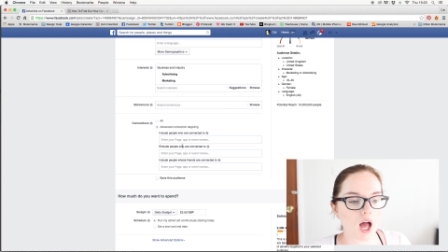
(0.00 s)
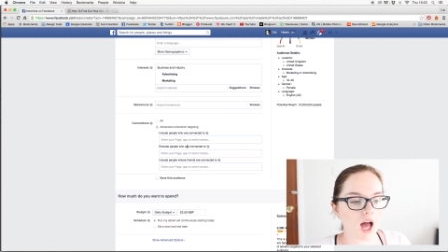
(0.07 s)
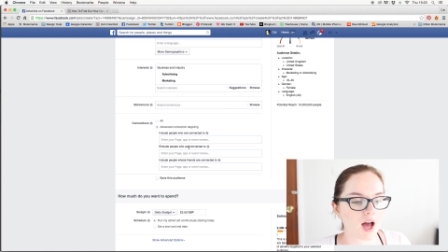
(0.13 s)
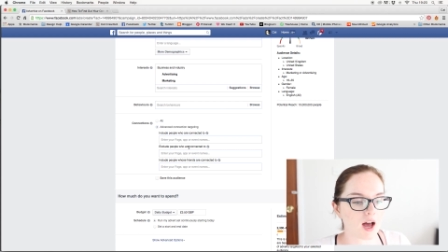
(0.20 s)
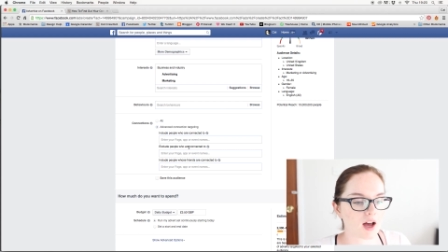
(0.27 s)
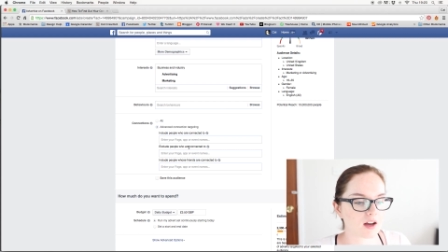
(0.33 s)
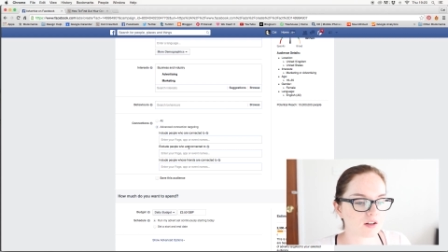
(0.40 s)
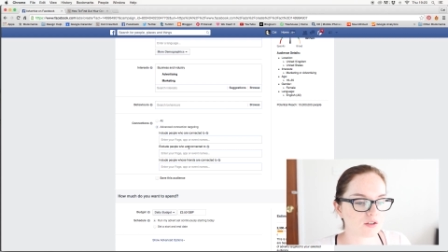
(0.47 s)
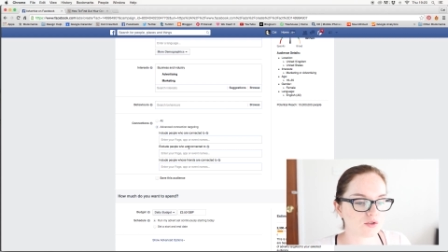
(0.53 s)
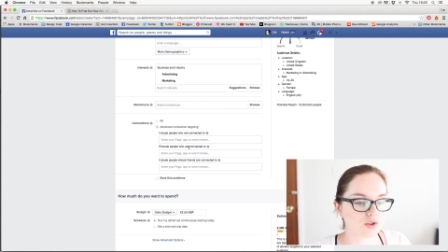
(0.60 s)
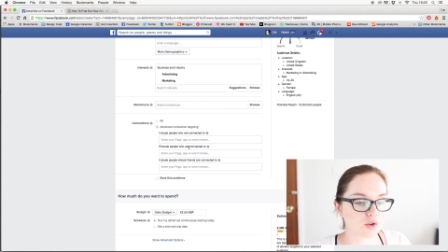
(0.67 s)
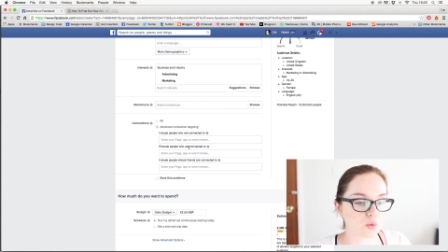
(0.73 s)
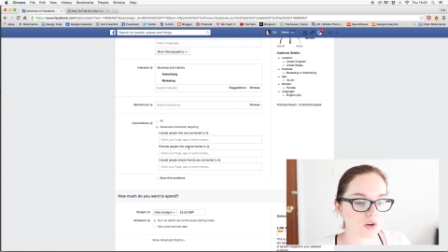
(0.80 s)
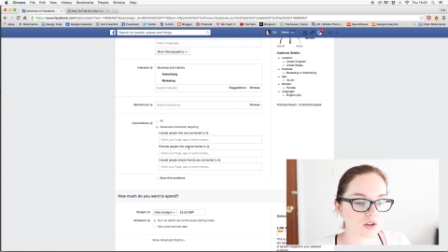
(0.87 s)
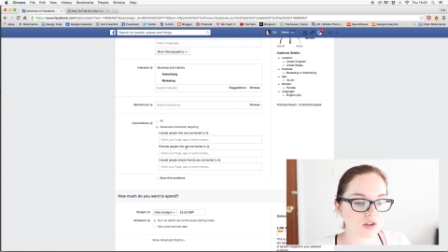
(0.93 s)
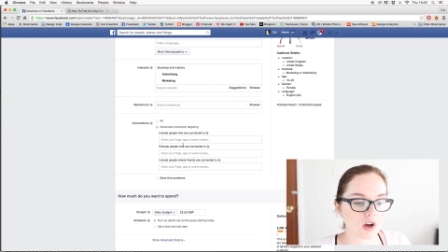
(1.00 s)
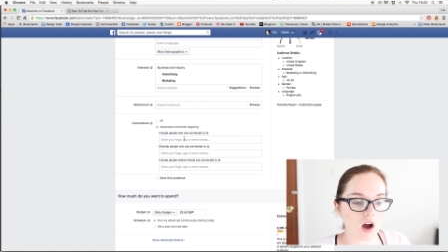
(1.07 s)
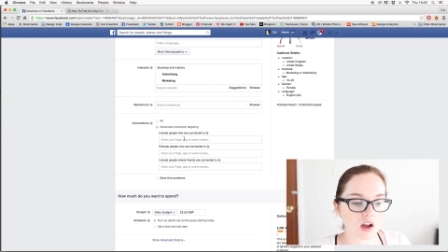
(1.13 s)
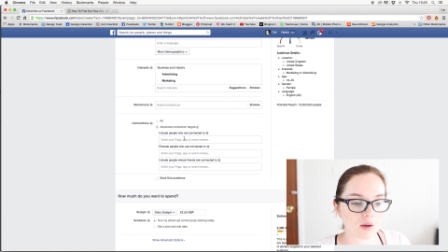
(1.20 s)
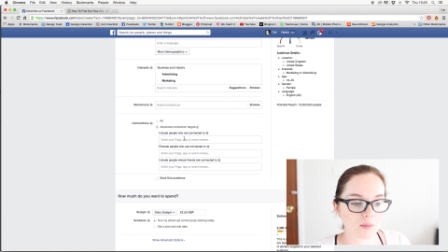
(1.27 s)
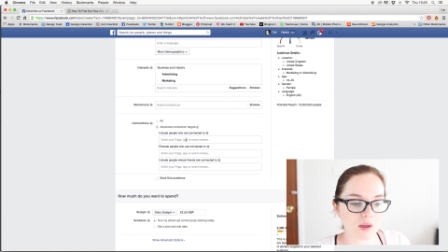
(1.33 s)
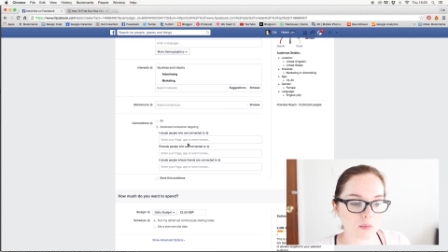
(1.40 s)
and you want to
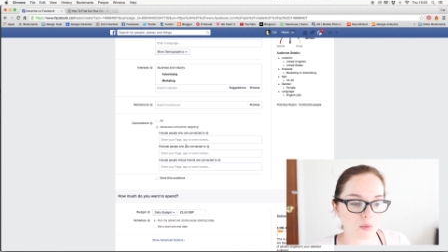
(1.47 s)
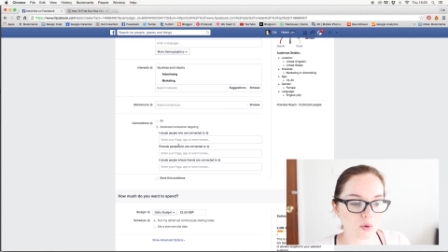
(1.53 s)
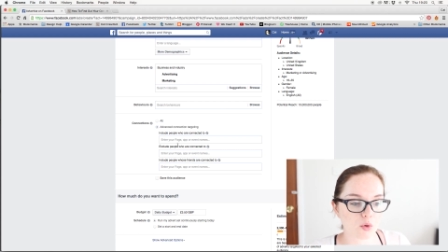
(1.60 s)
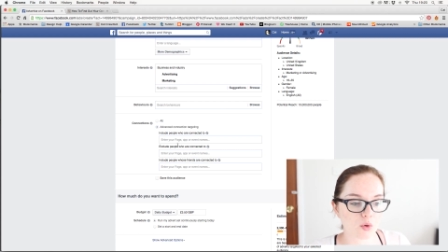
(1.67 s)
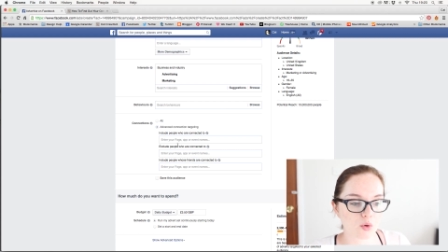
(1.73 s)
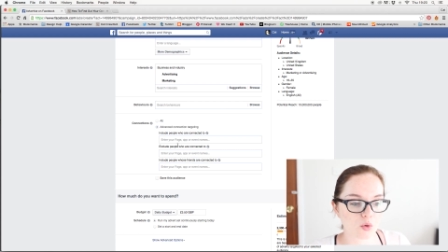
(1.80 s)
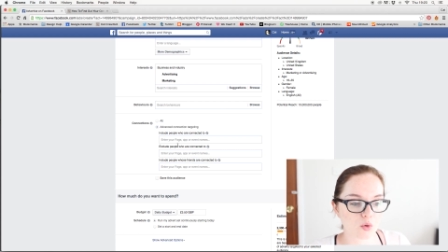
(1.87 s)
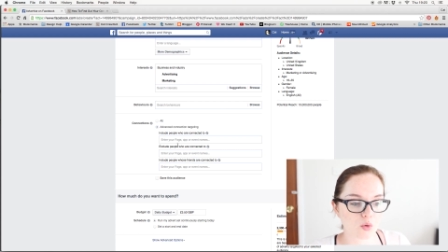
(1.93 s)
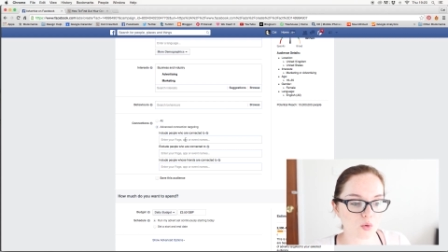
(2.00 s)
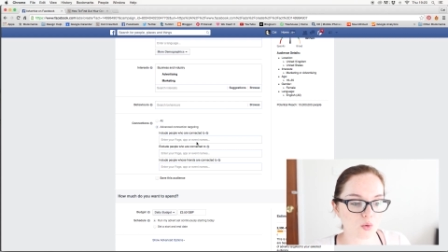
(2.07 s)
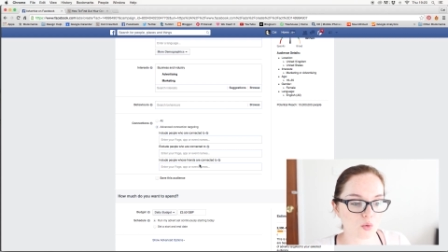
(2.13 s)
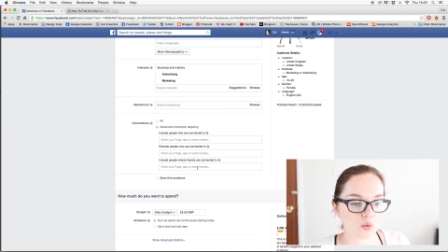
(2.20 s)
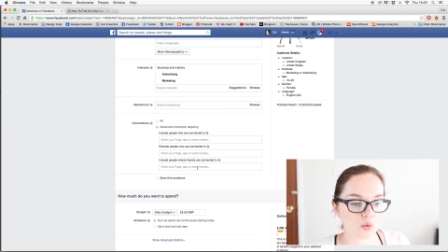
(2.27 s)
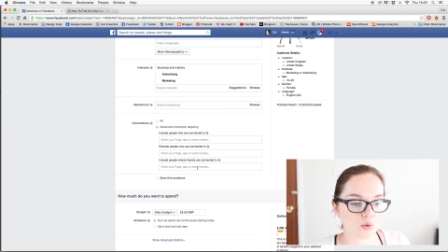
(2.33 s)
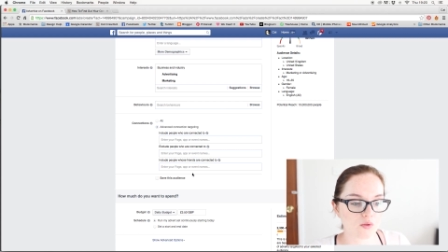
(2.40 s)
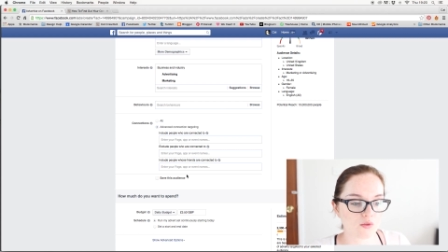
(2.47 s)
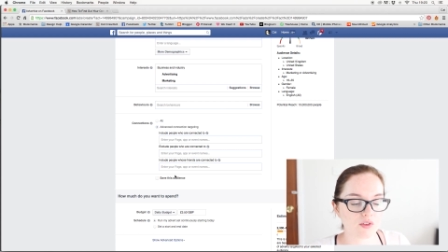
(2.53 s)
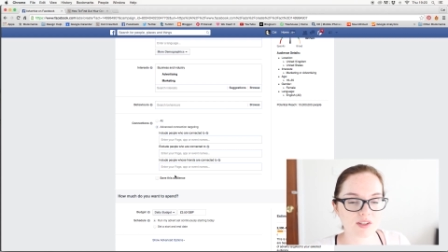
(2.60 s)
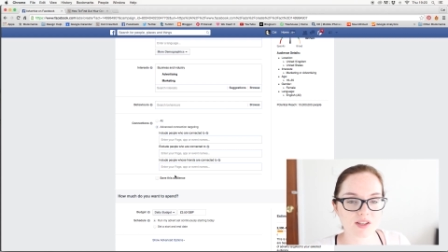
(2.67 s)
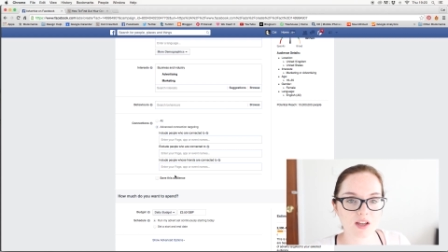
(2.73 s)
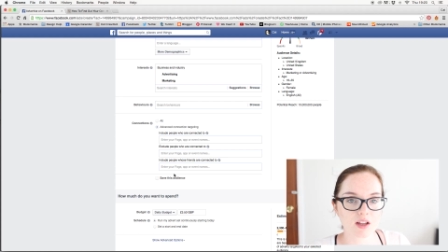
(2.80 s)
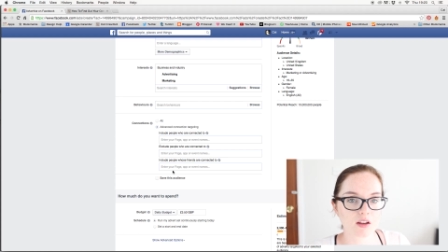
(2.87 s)
target people who
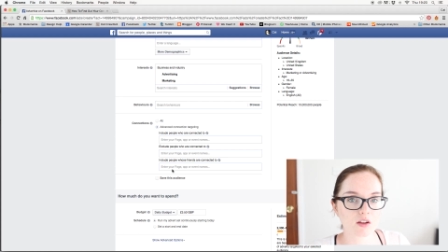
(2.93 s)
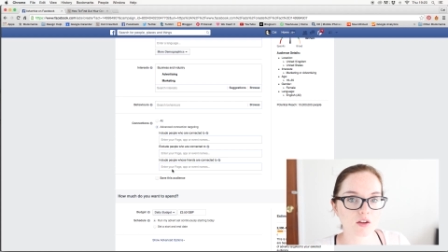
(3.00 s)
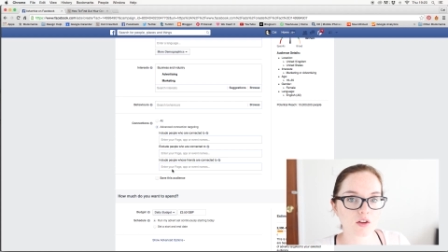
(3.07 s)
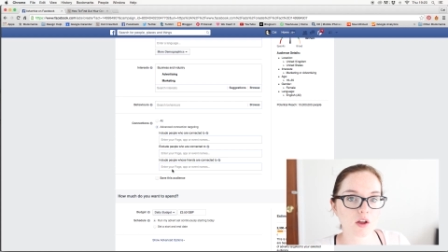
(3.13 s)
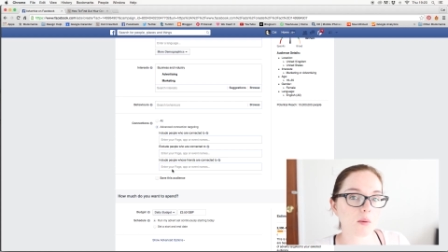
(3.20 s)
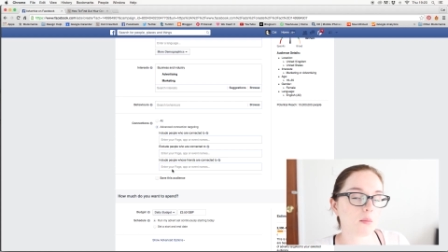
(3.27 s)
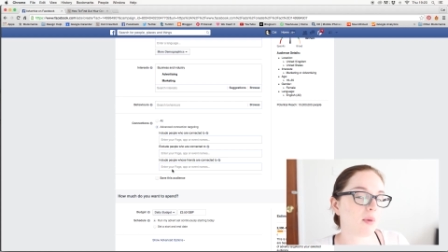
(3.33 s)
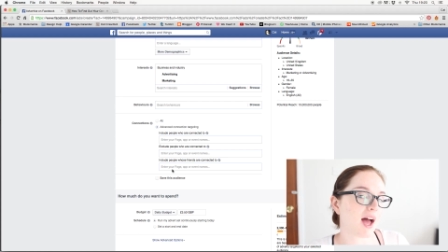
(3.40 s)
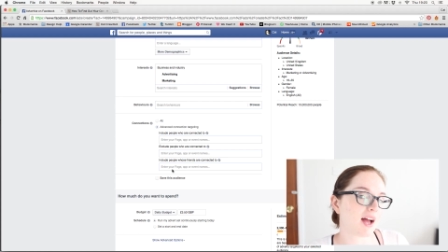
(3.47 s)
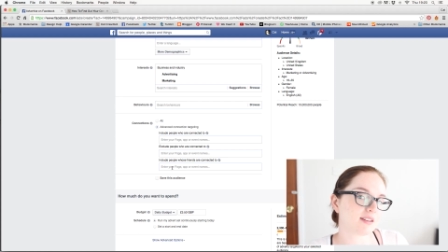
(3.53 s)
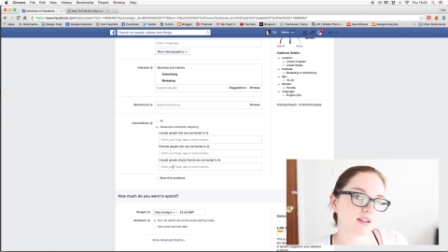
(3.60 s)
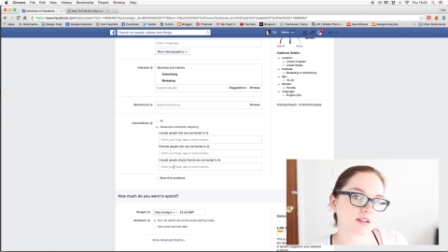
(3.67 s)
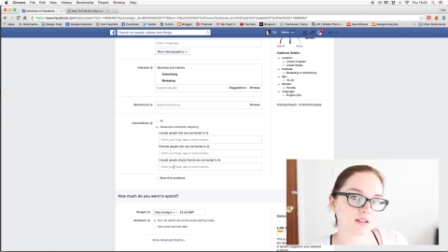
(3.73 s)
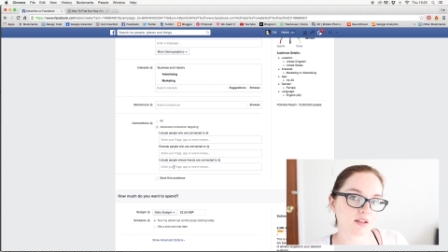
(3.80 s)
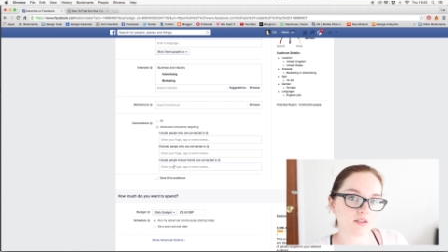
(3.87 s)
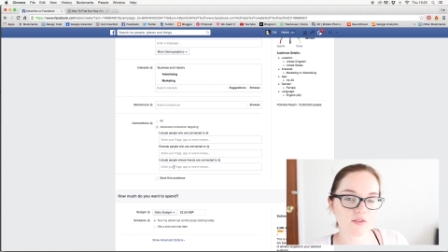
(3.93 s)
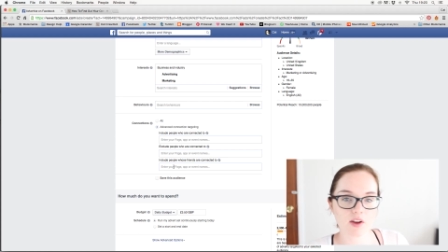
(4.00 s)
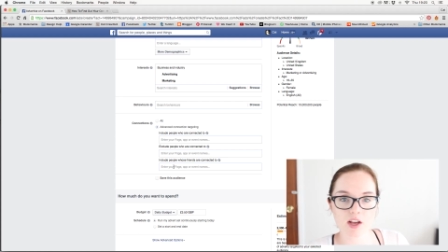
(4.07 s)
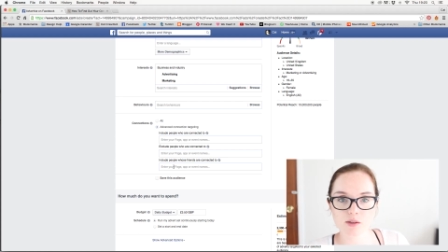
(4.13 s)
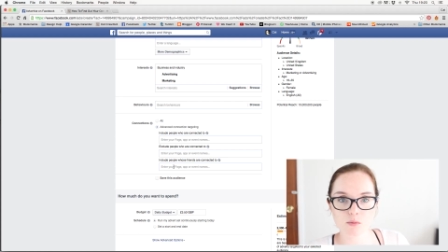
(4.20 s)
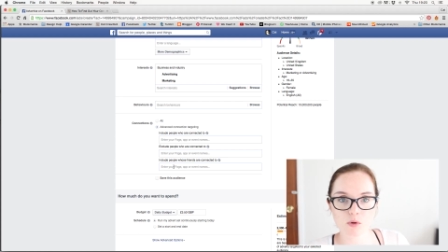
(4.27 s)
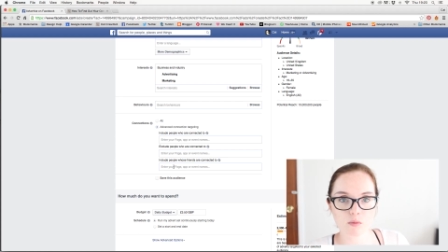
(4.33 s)
visit competitor
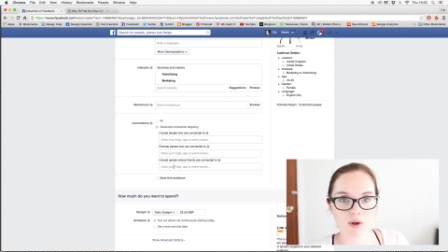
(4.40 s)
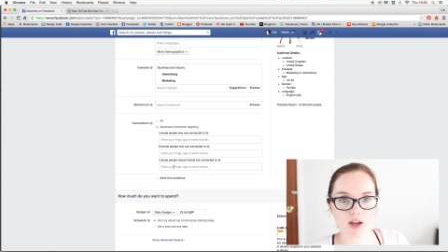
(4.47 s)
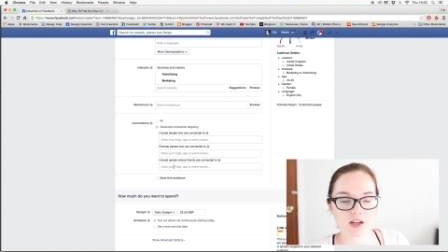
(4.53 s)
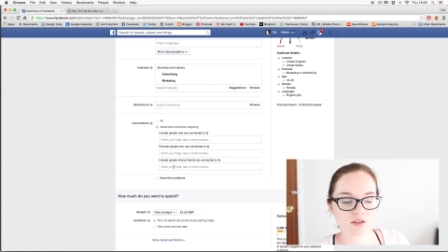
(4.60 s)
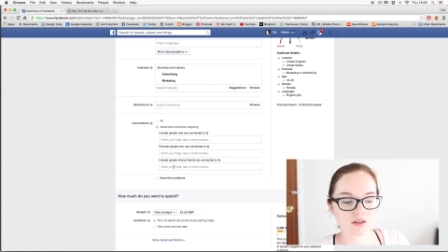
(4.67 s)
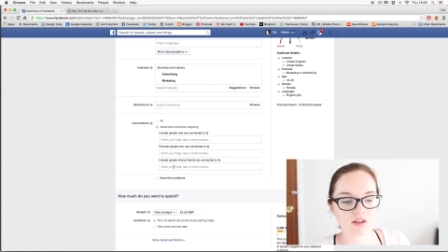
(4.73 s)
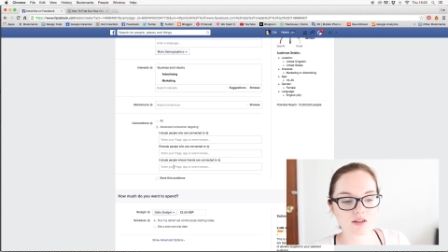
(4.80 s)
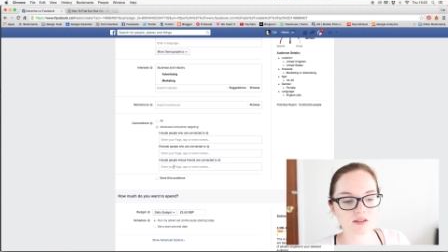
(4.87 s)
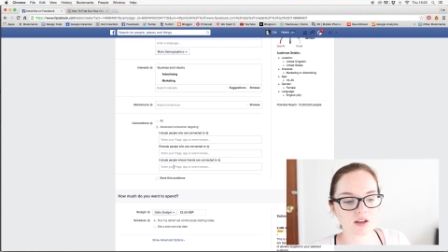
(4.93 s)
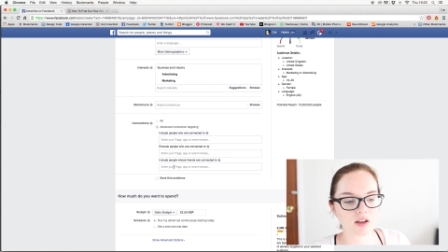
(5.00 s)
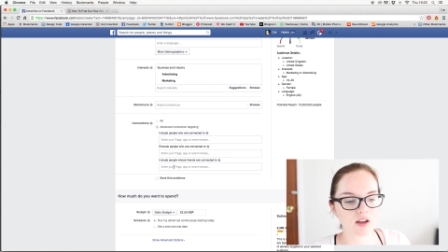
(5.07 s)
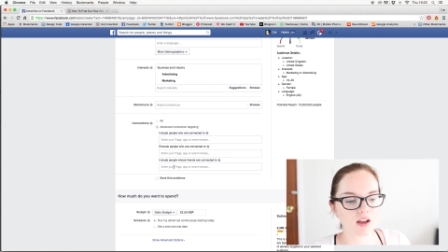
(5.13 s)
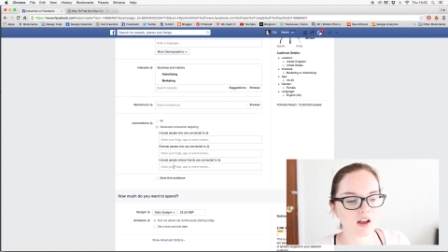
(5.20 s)
Facebook pages,